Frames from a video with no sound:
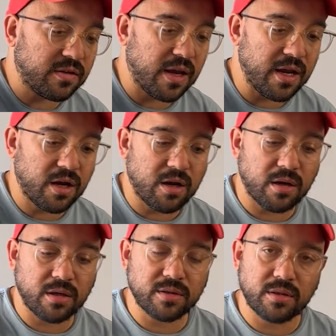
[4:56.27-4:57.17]
take
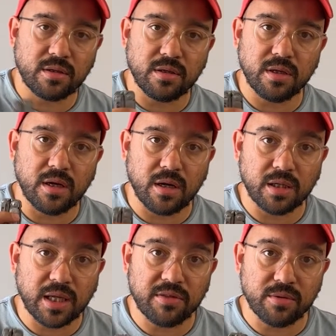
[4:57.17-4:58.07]
a
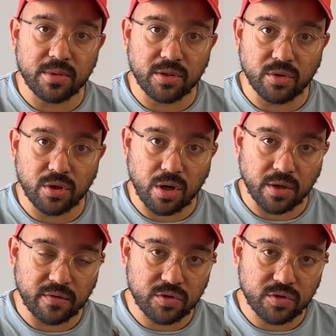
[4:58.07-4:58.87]
Leatherman or not.